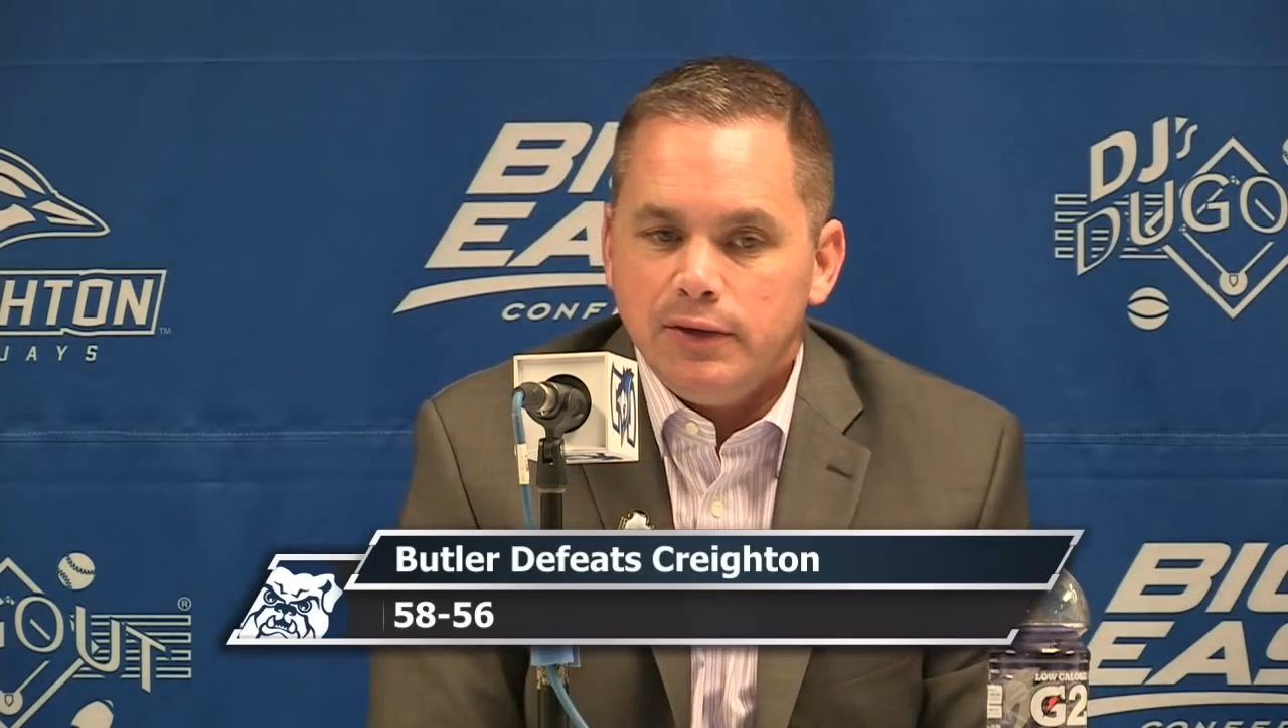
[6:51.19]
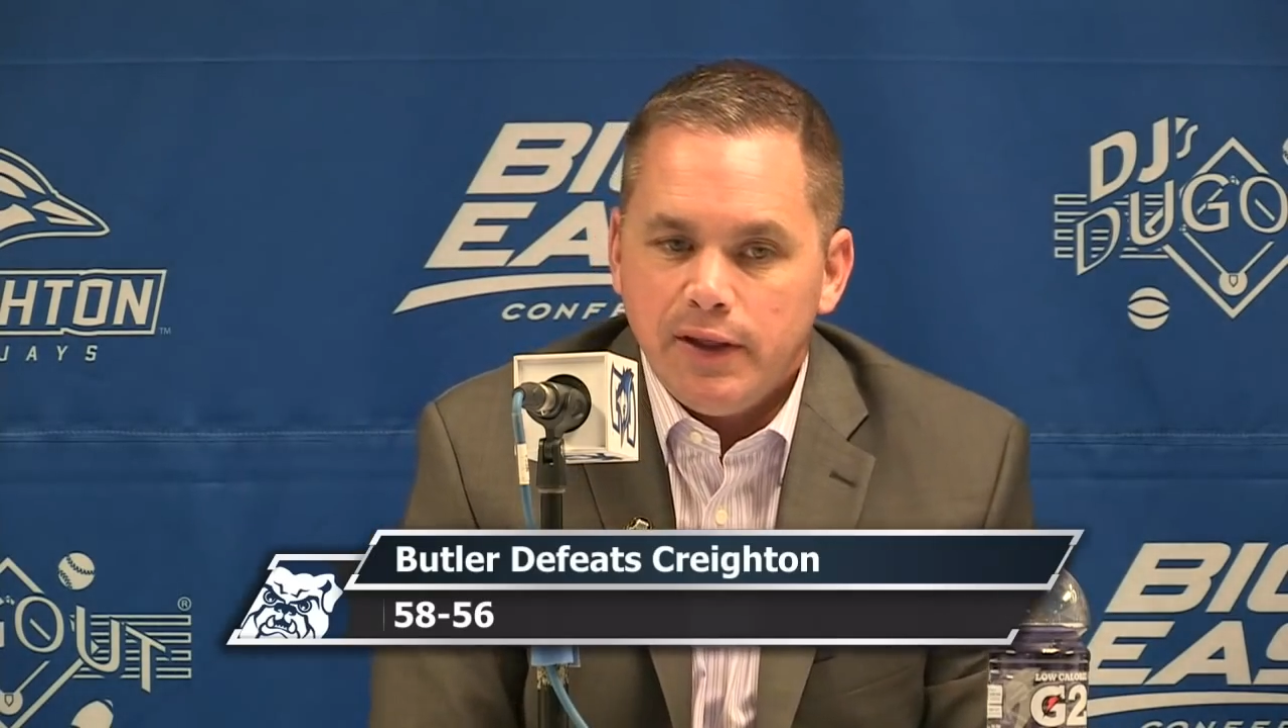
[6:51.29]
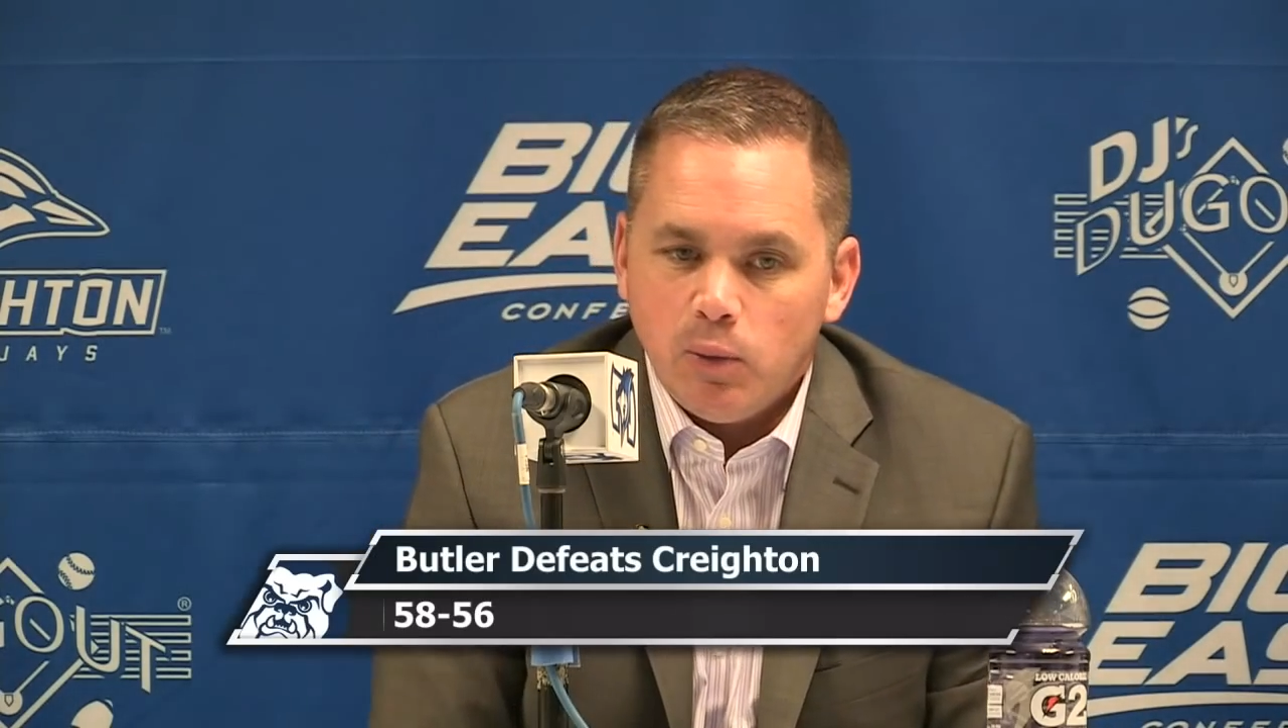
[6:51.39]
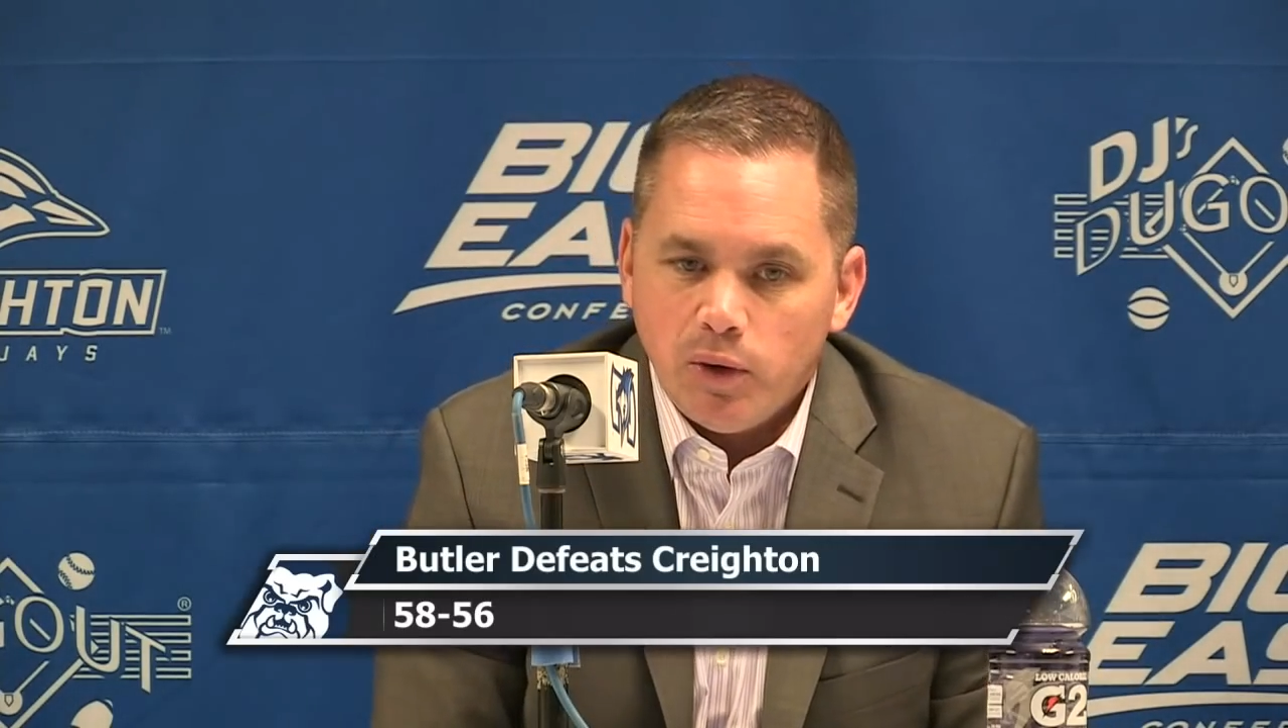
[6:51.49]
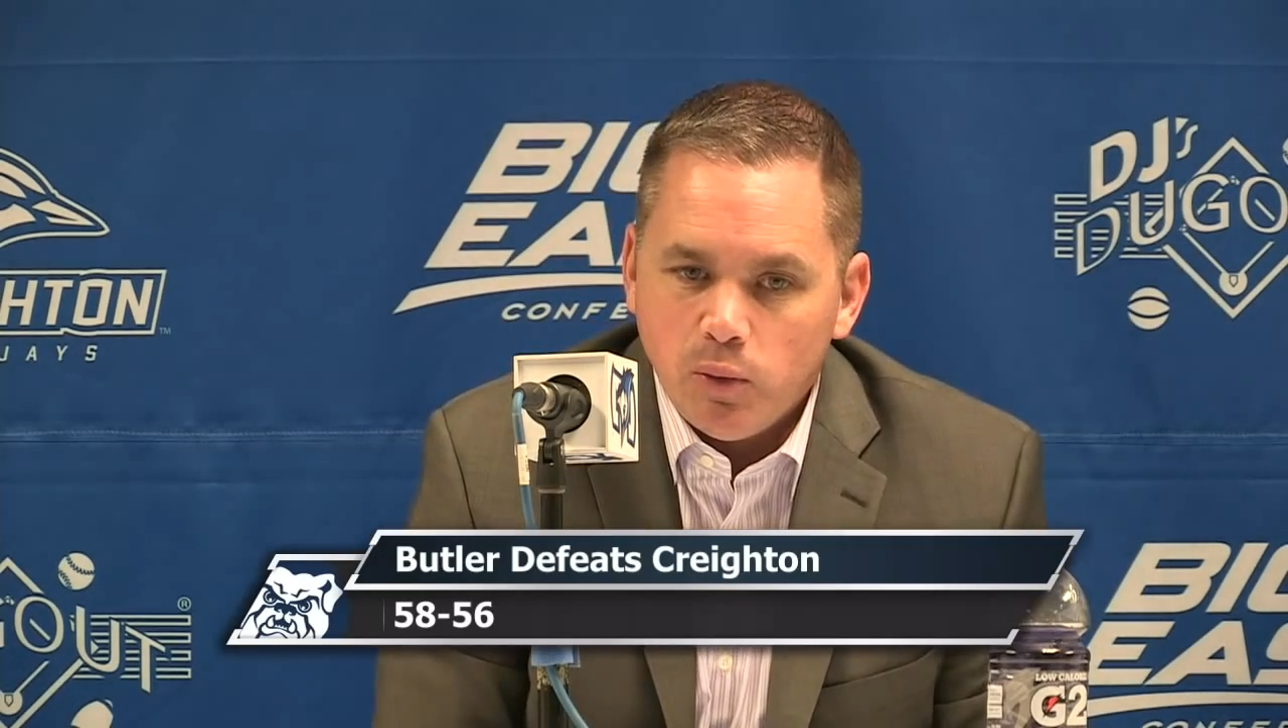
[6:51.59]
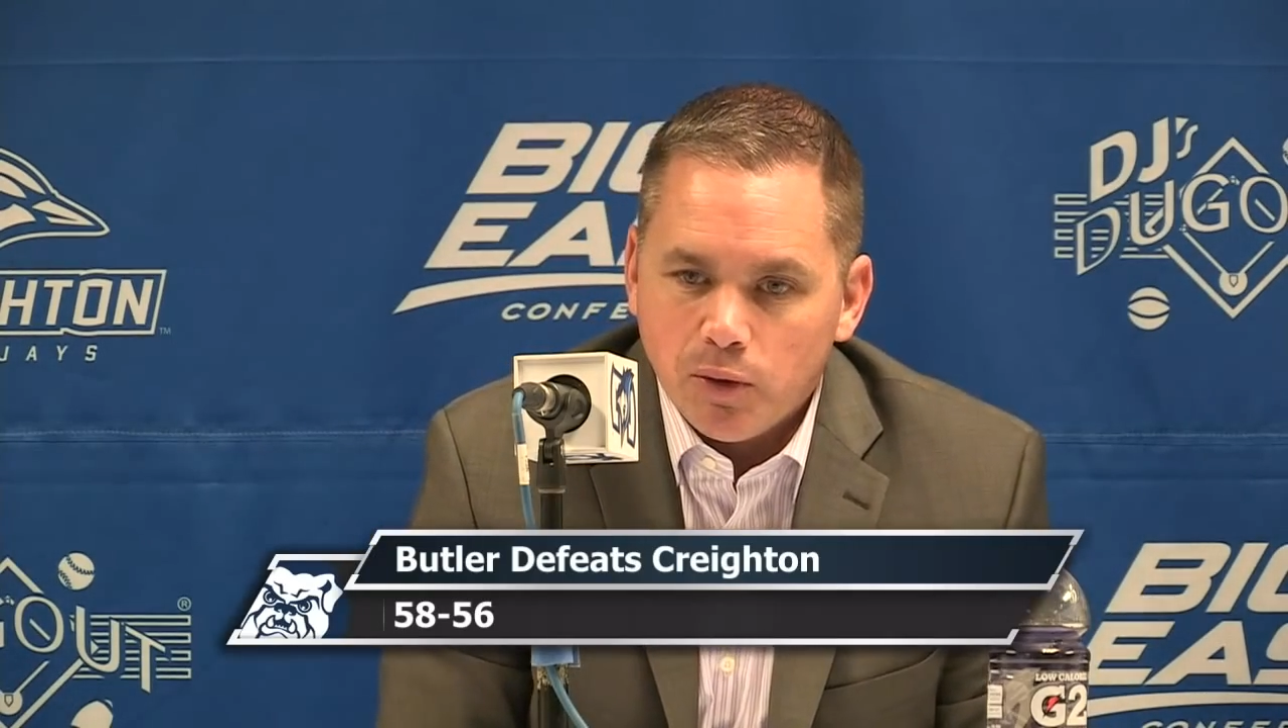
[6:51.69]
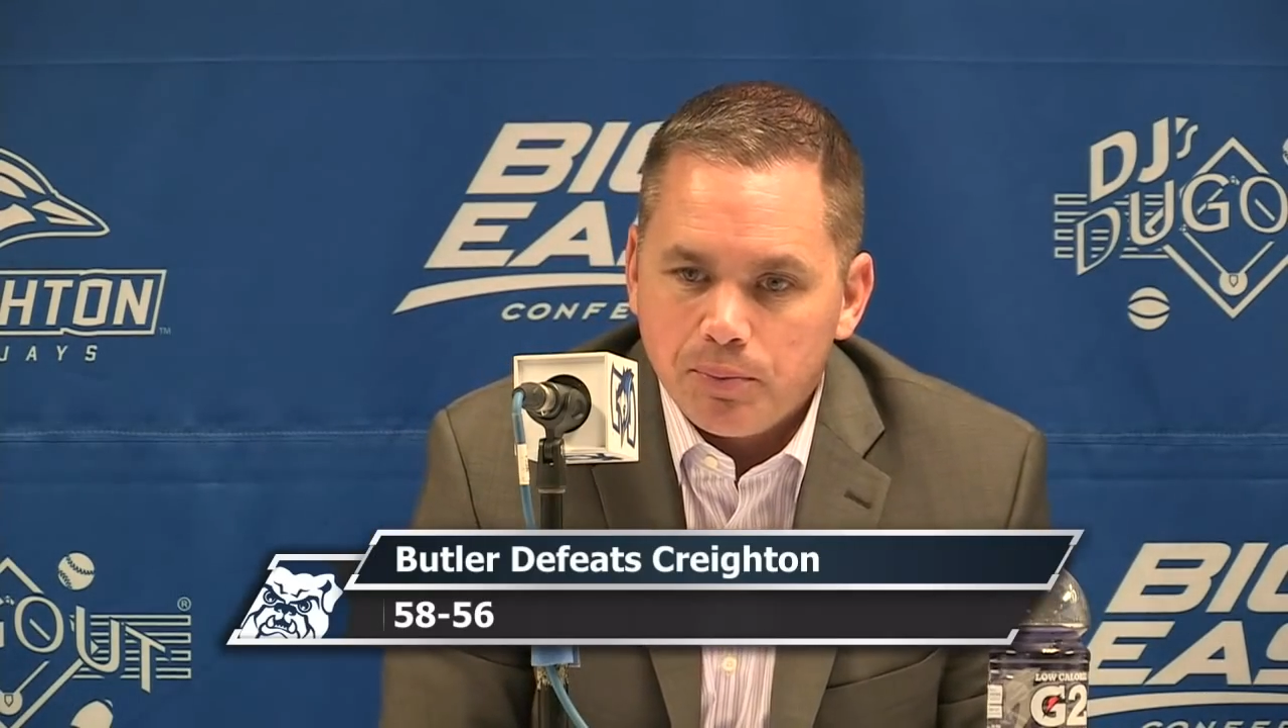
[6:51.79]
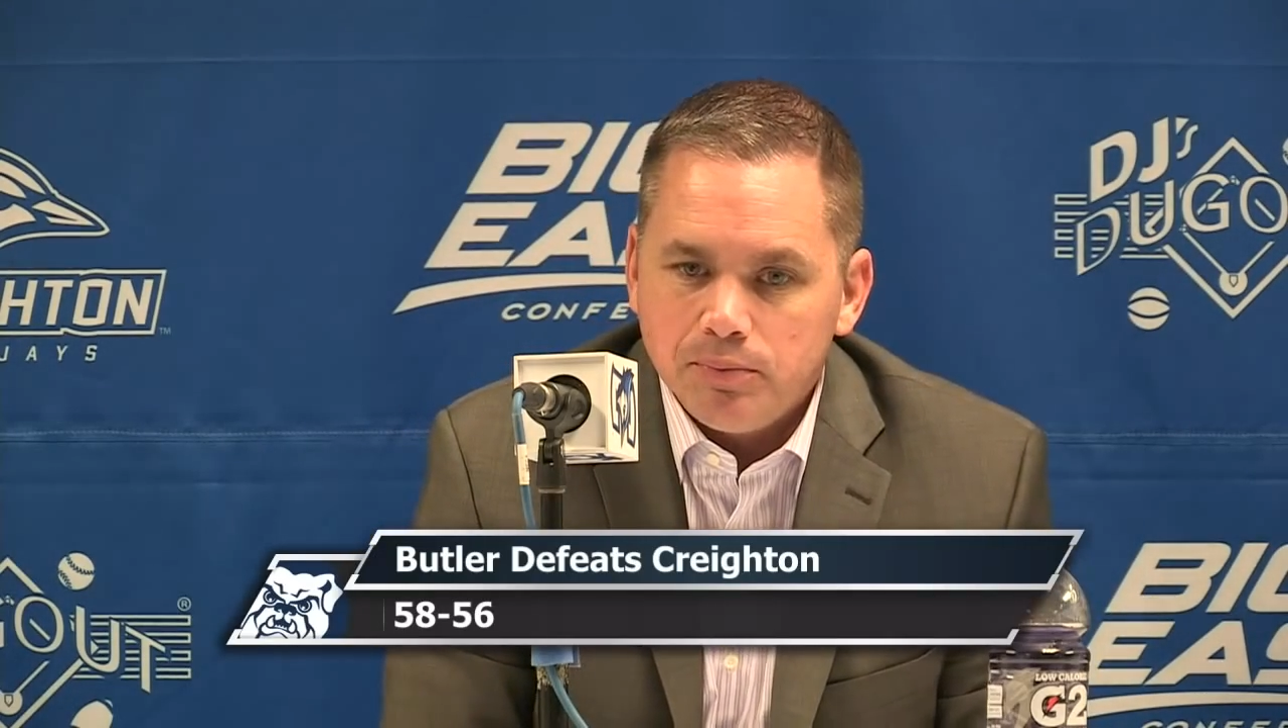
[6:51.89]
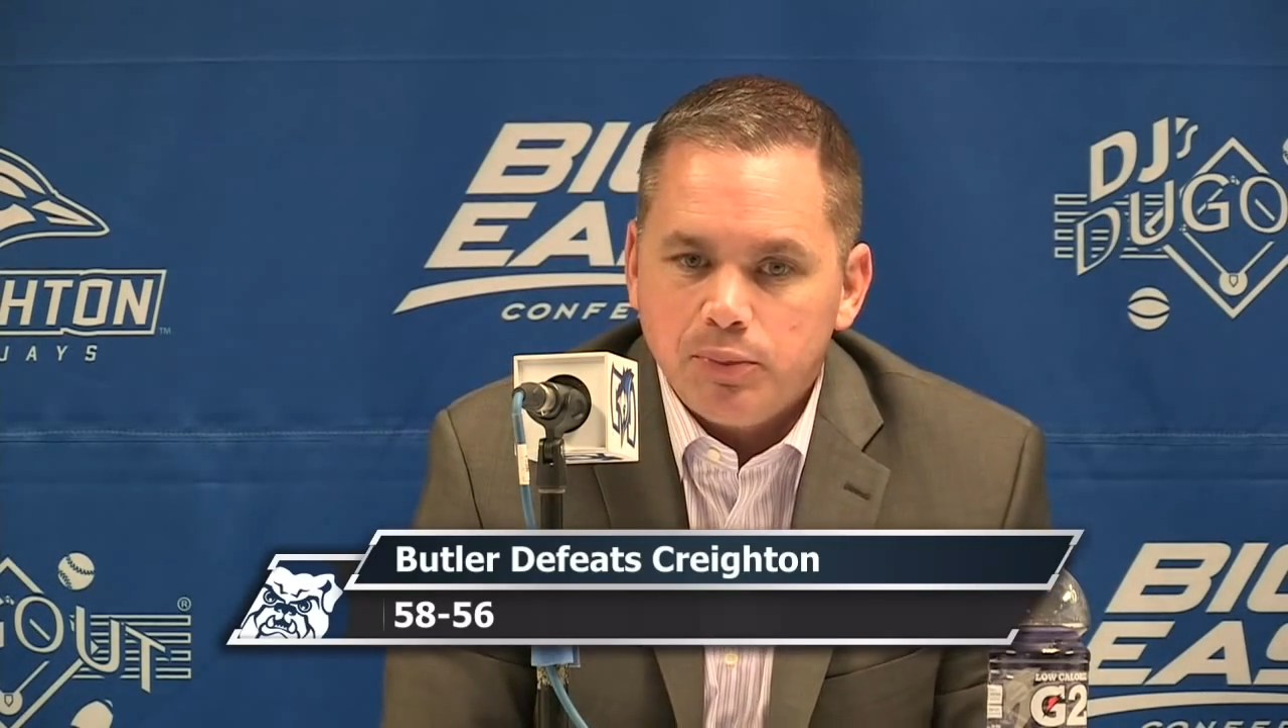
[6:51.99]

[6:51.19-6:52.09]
that we were